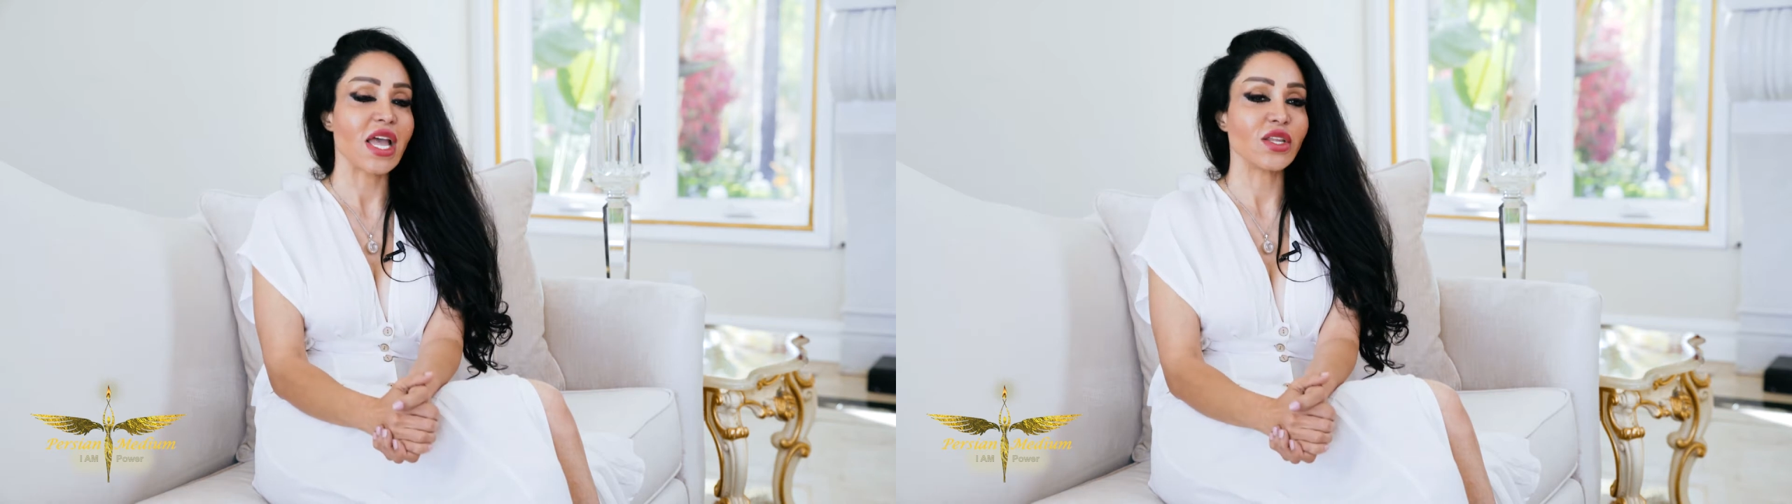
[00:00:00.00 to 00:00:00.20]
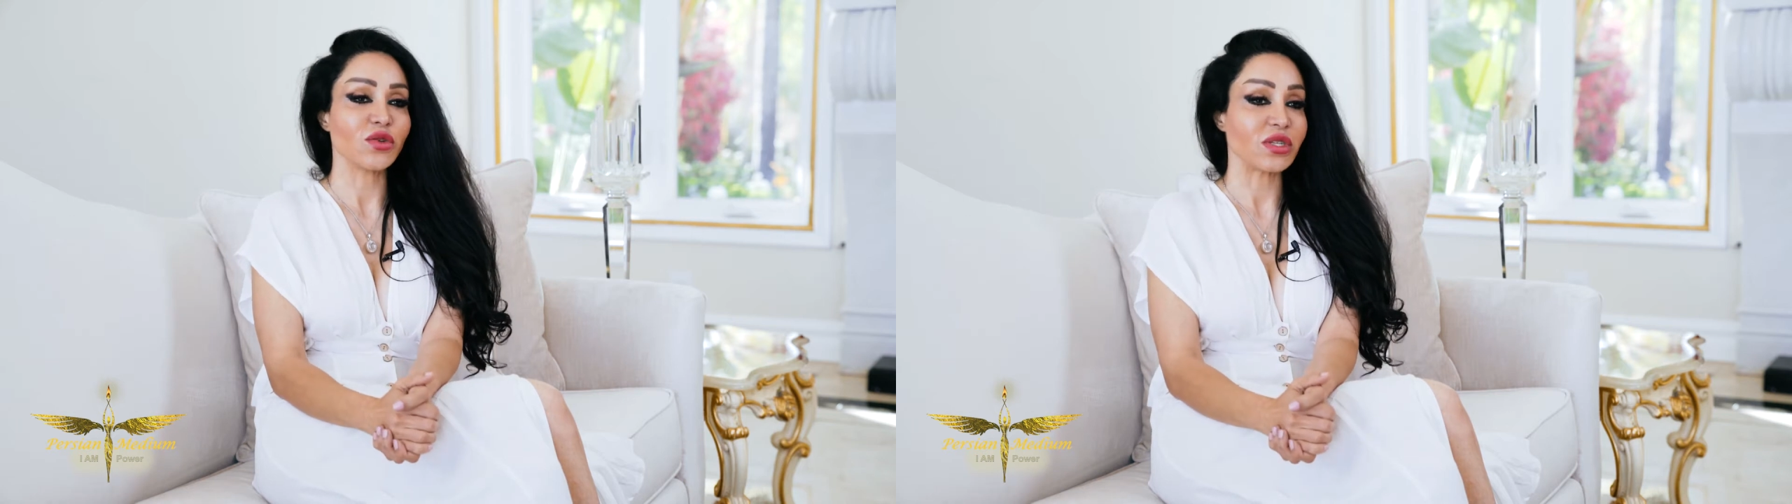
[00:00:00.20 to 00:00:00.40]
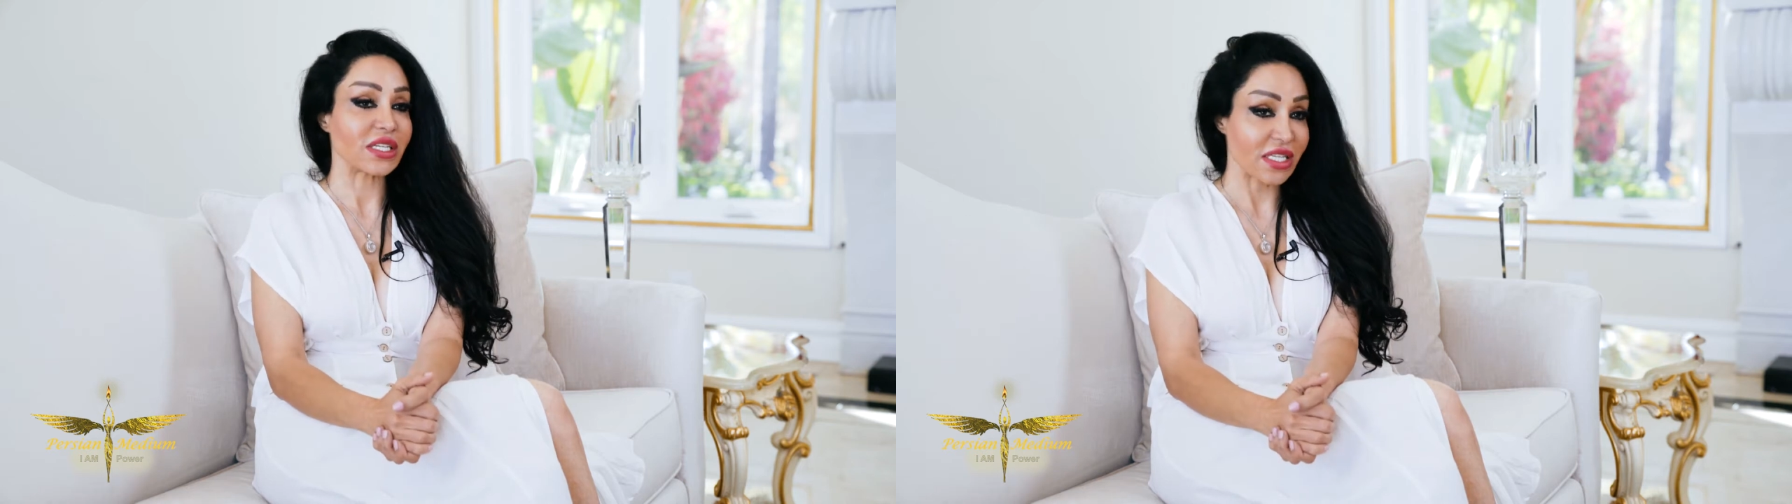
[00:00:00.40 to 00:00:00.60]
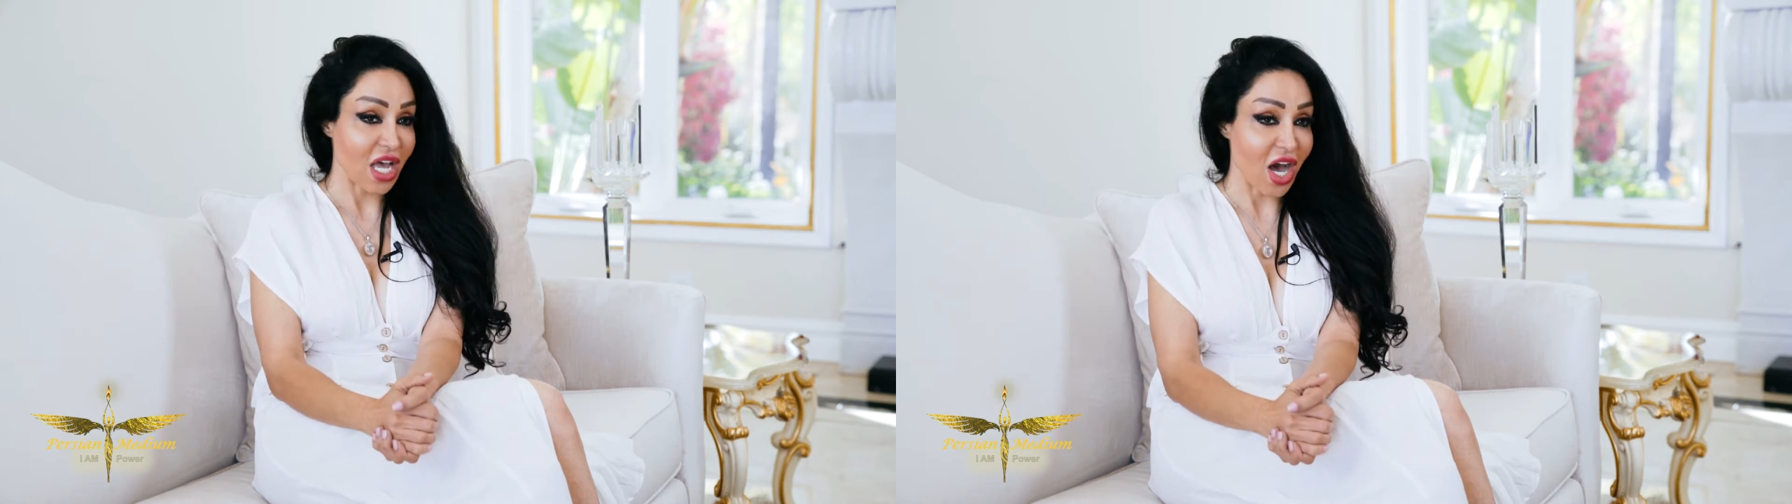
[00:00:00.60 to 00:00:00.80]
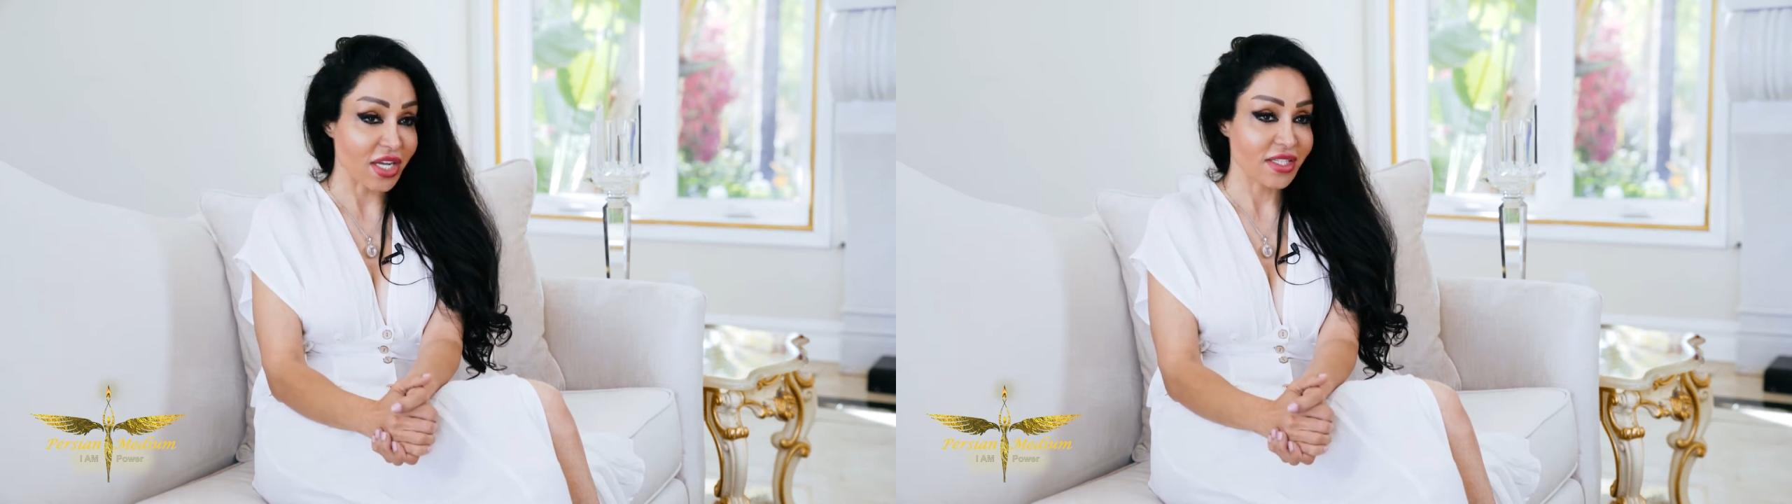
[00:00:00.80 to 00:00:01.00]
and you did
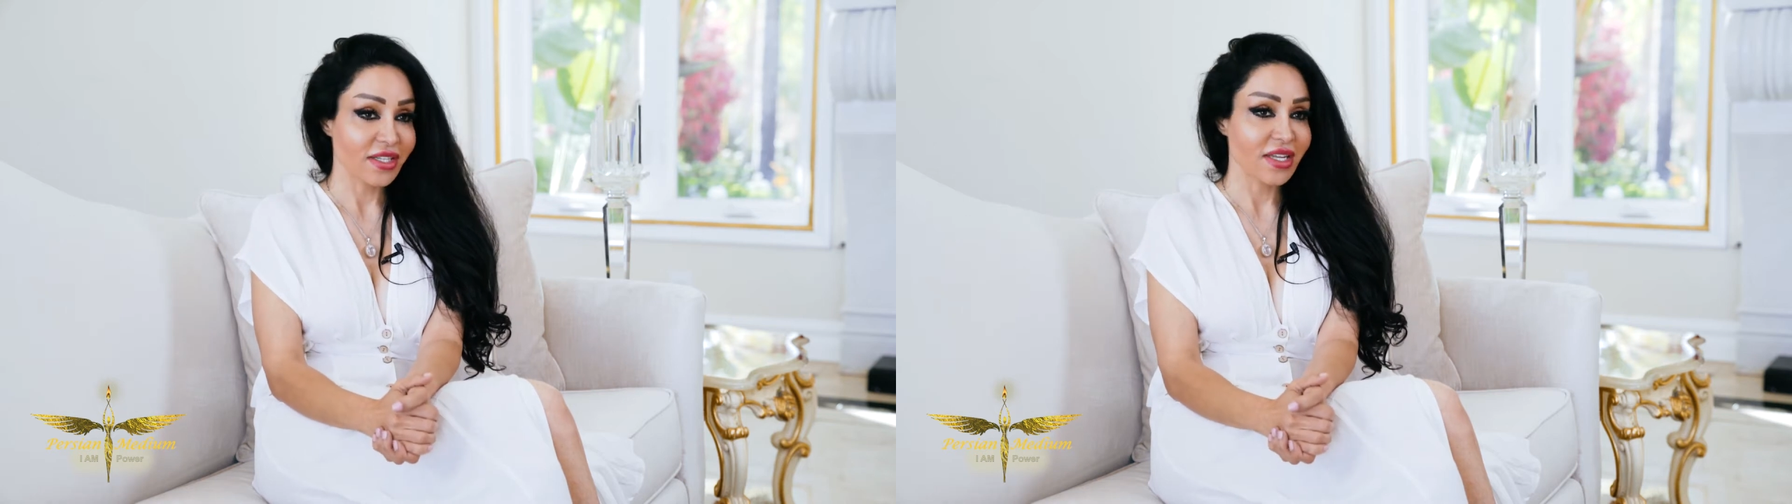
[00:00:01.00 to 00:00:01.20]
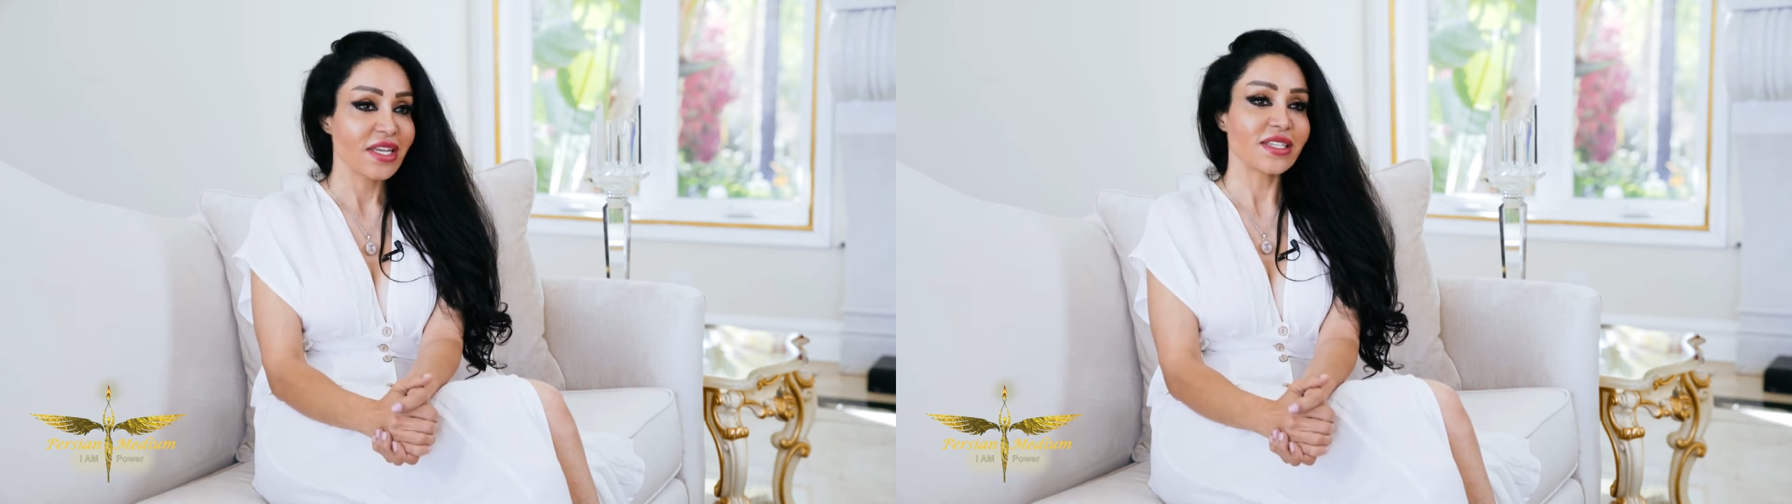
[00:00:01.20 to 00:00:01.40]
not.